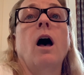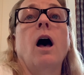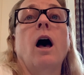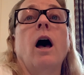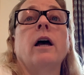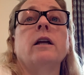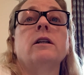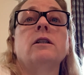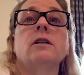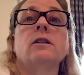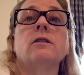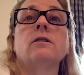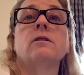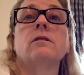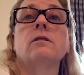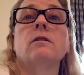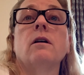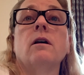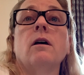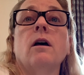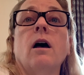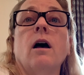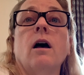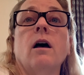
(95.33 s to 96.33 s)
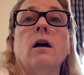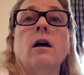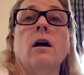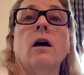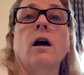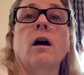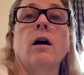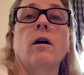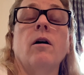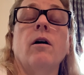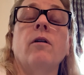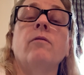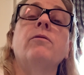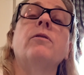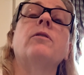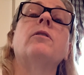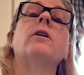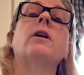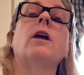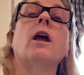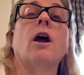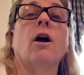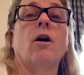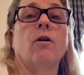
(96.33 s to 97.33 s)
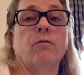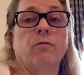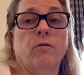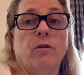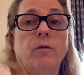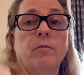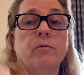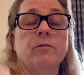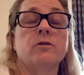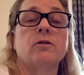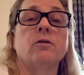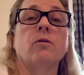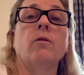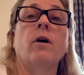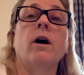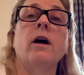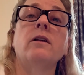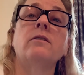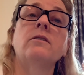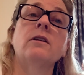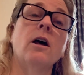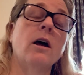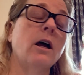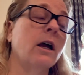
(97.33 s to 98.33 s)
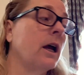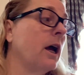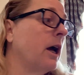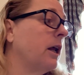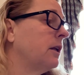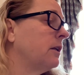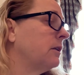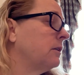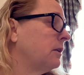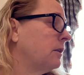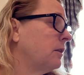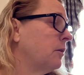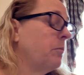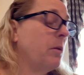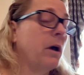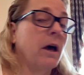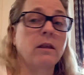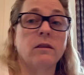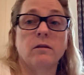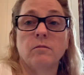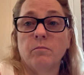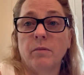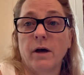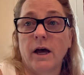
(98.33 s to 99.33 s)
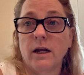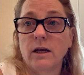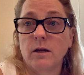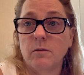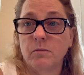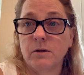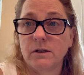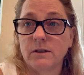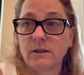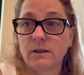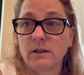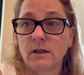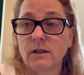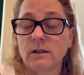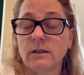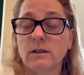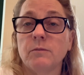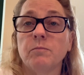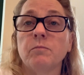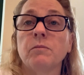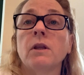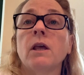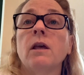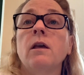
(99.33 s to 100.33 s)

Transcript: I just uh, are very careful. So that's how I got into the bath and body business.